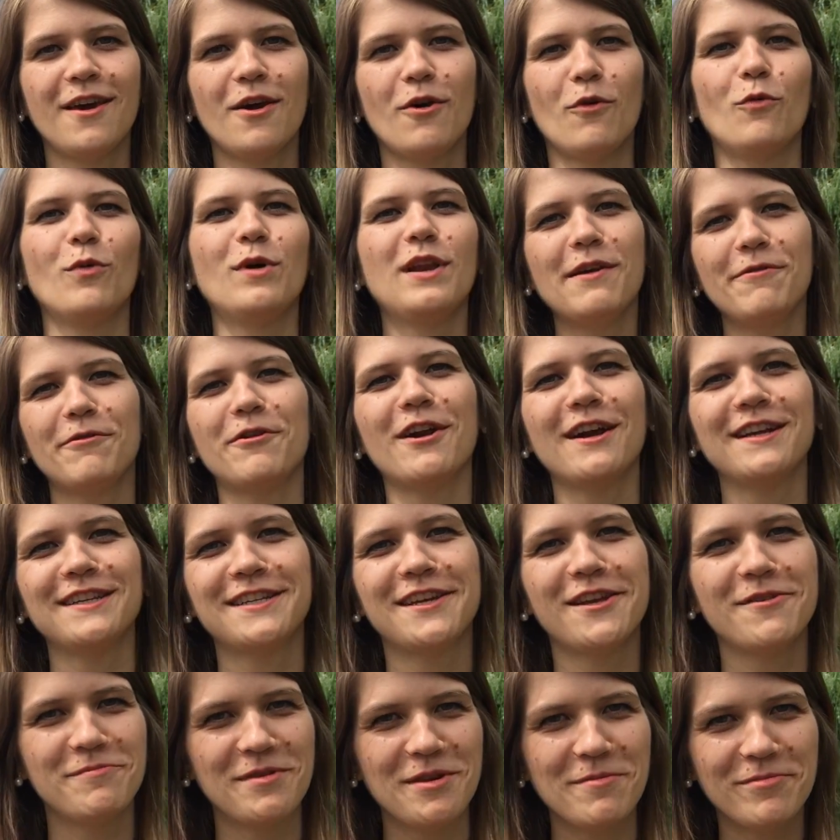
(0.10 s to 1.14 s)
Whenever I
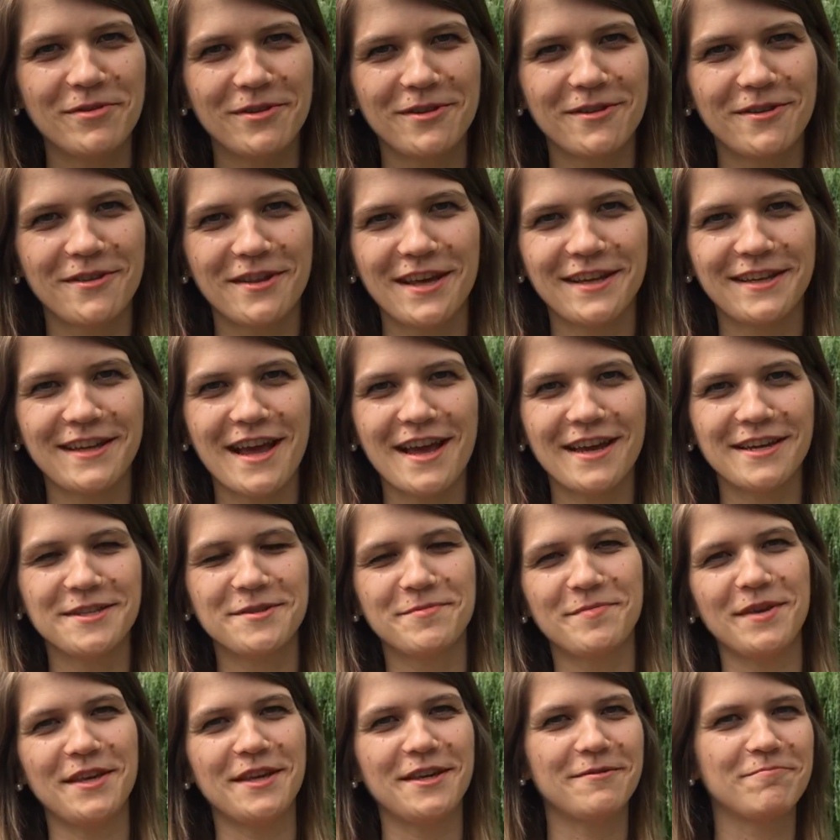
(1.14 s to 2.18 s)
tell people that I
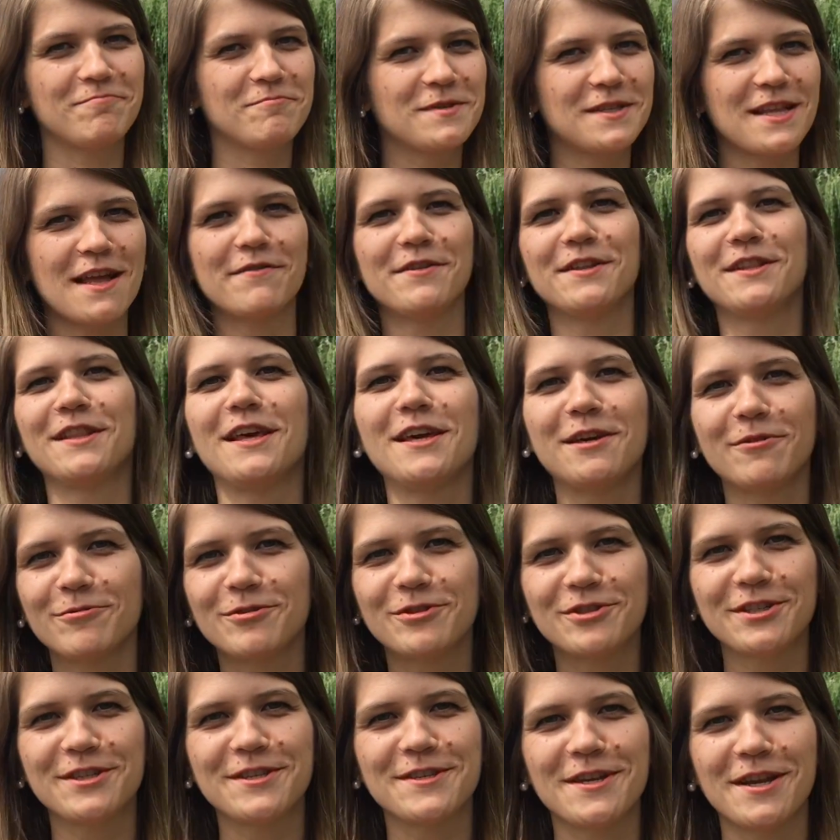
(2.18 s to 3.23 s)
speak 7
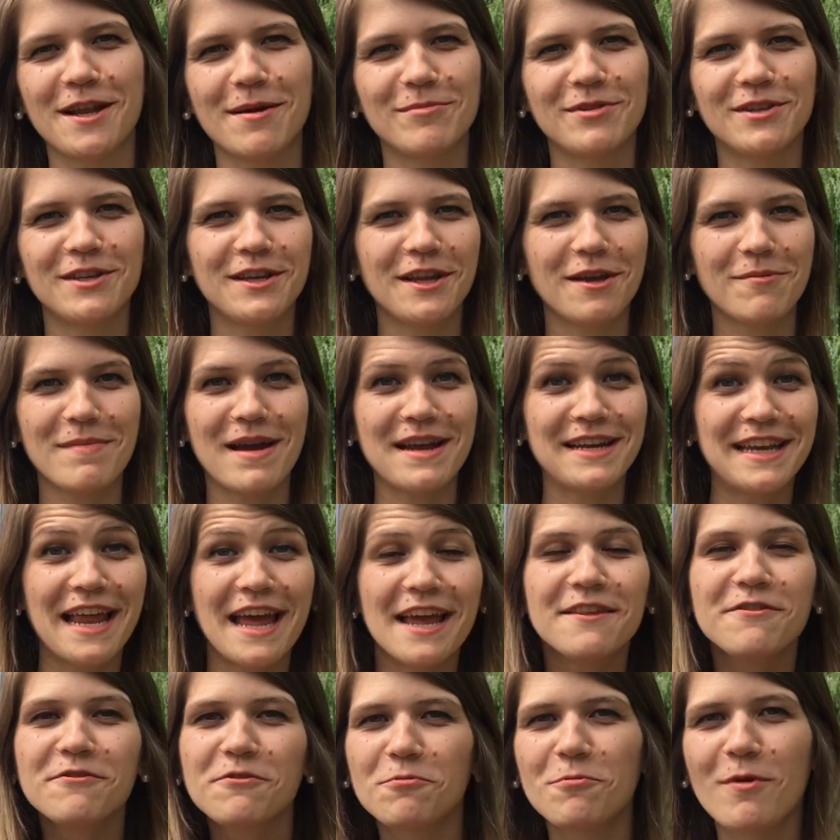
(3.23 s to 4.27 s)
languages and I'm learning my
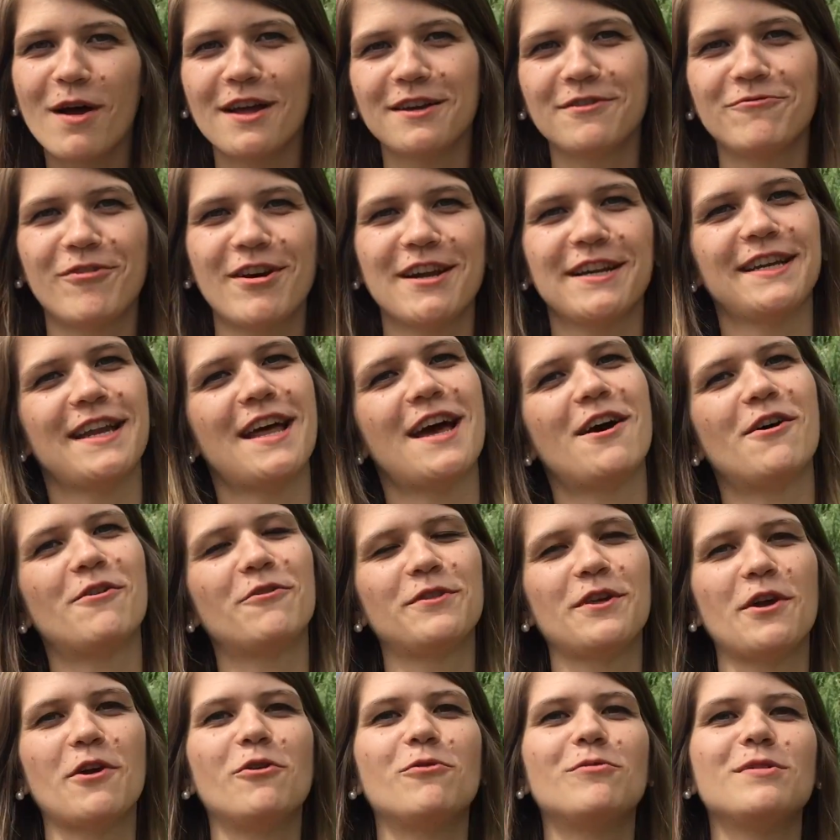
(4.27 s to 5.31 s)
9th one right now,
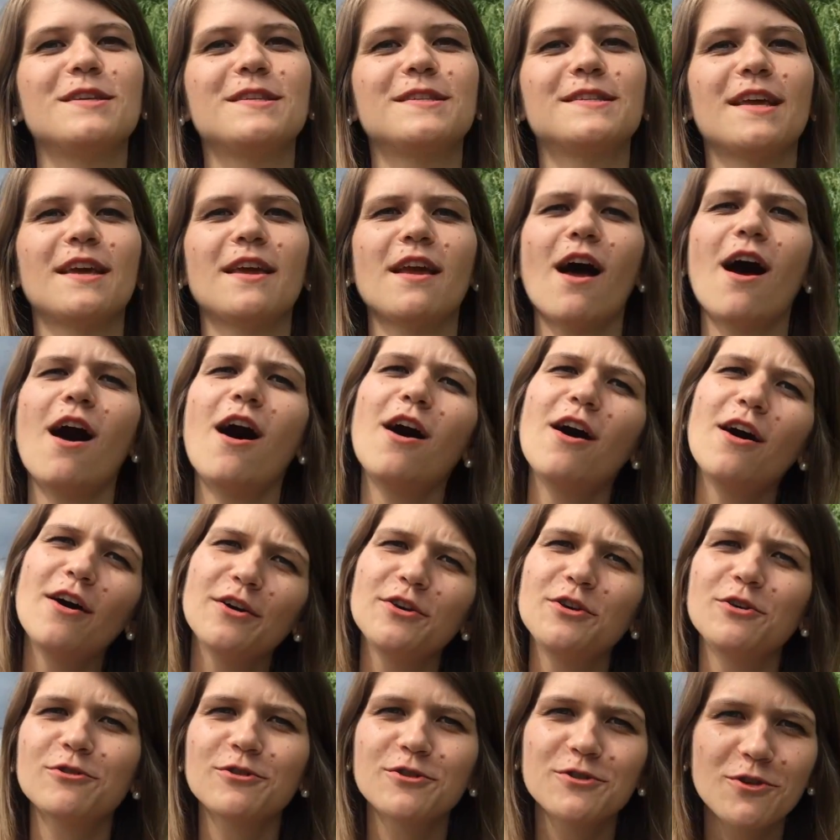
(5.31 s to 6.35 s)
they always say, "Oh,
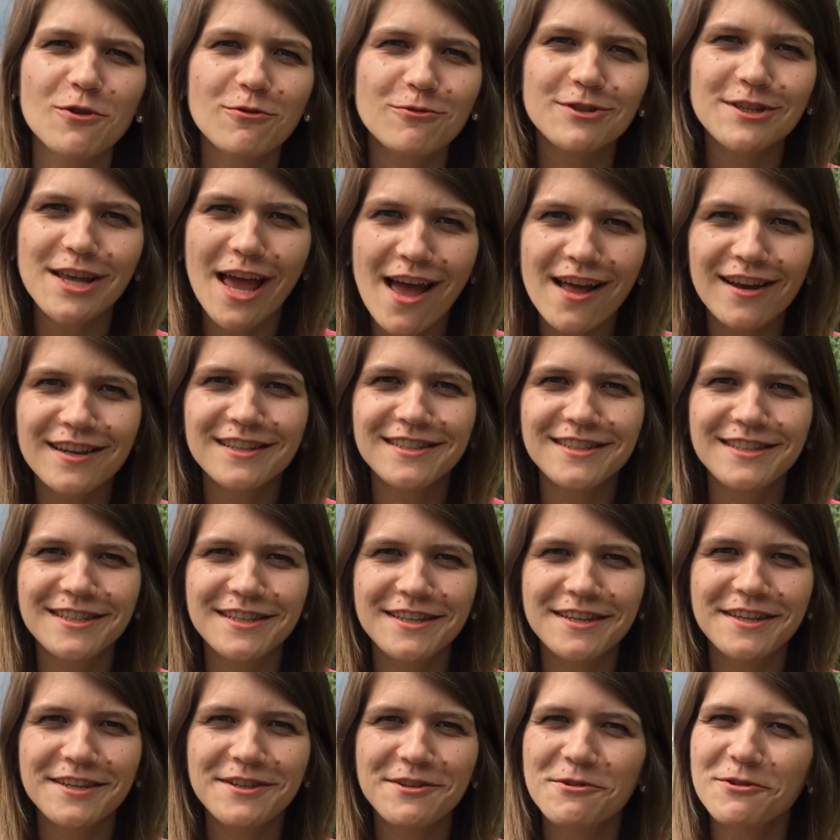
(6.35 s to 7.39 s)
you're so
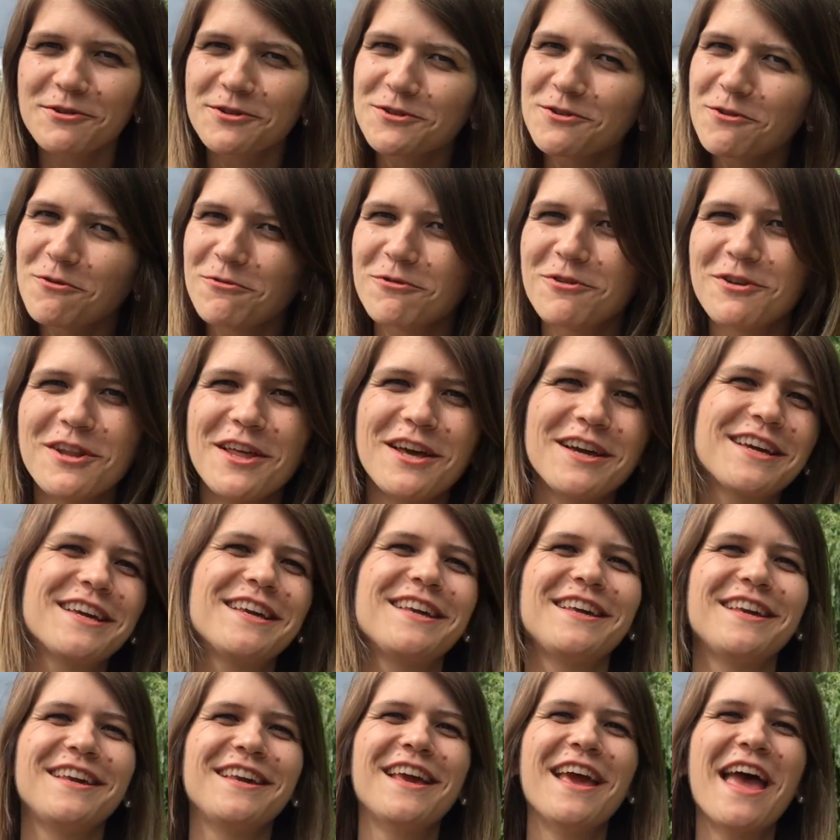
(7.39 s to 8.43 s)
talented, you're so
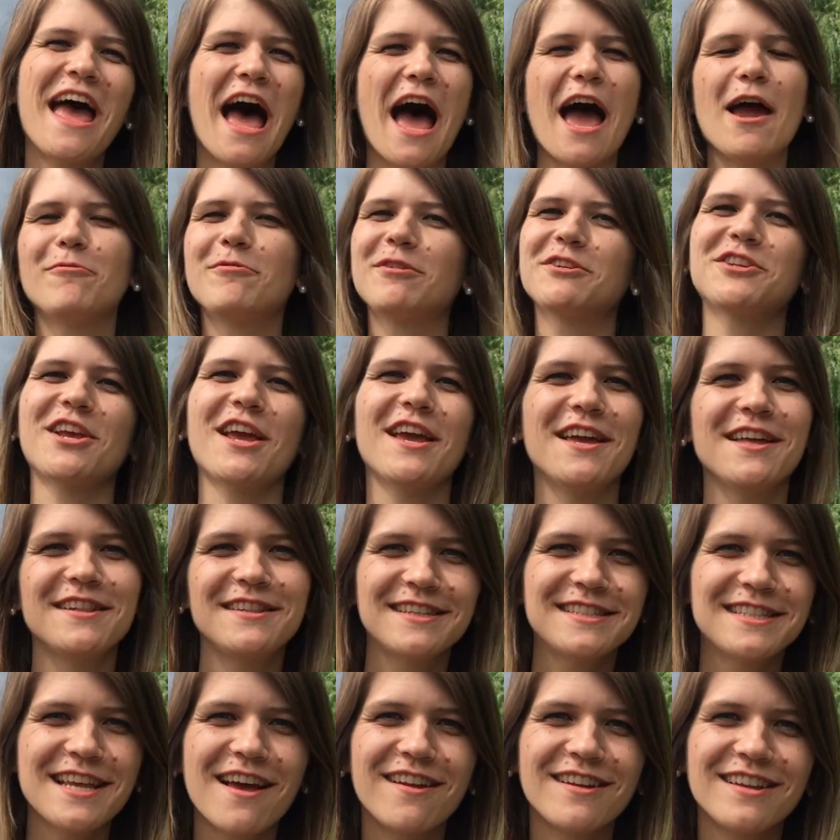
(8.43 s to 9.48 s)
lucky. I wish I had the
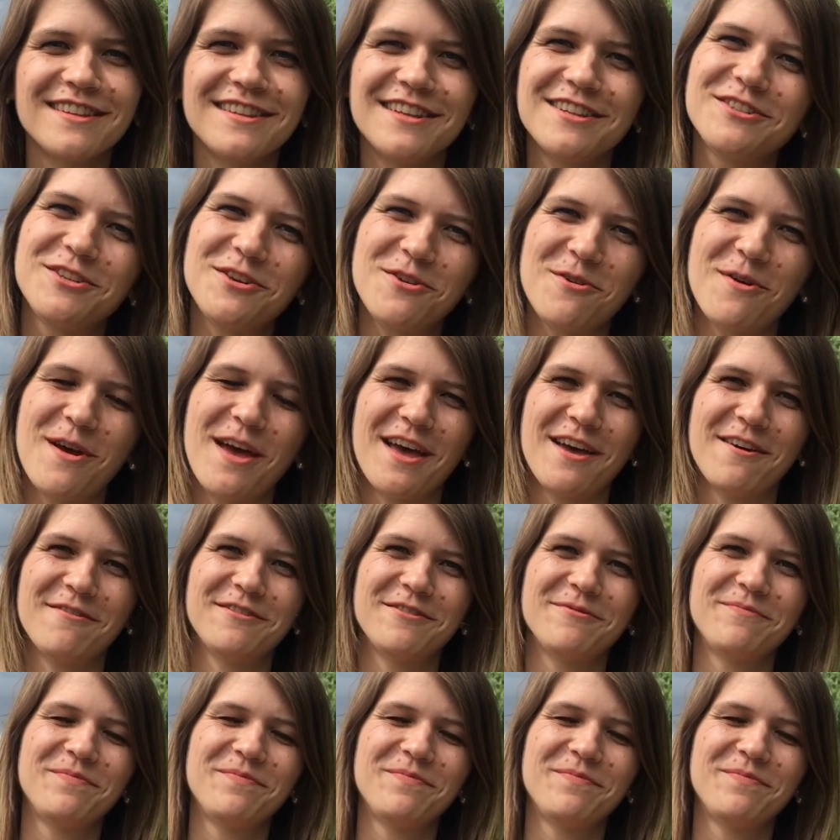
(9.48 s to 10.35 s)
talent that you have."